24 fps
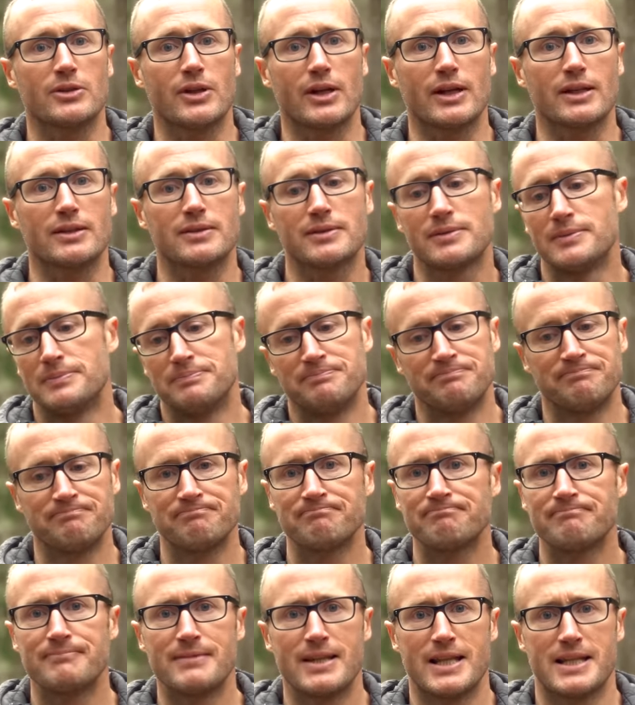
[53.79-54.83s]
Like
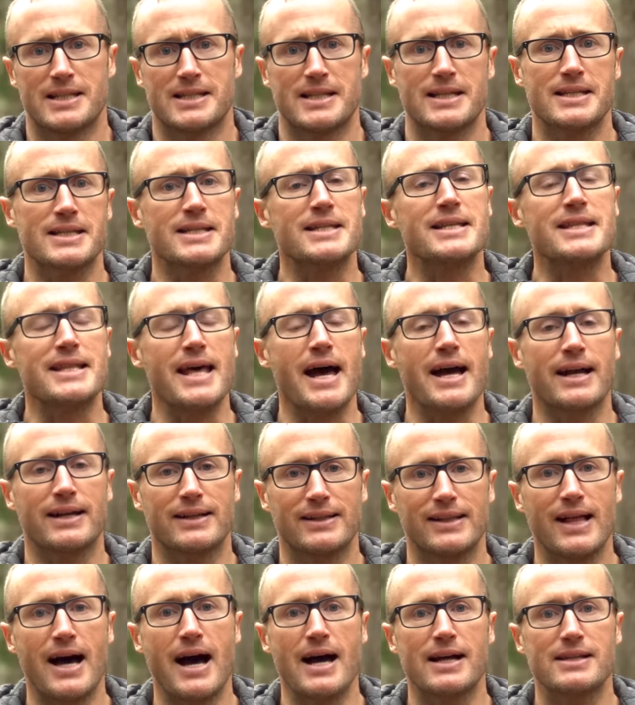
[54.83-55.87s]
this isn't that
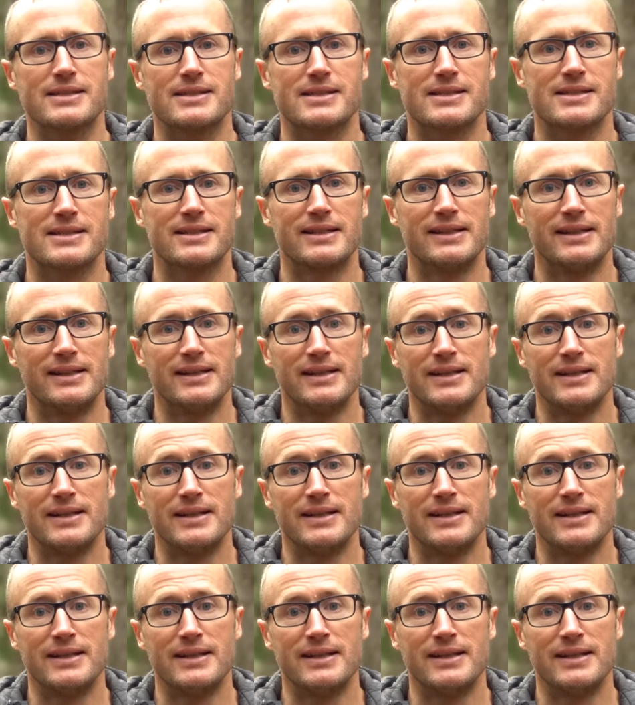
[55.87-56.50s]
class.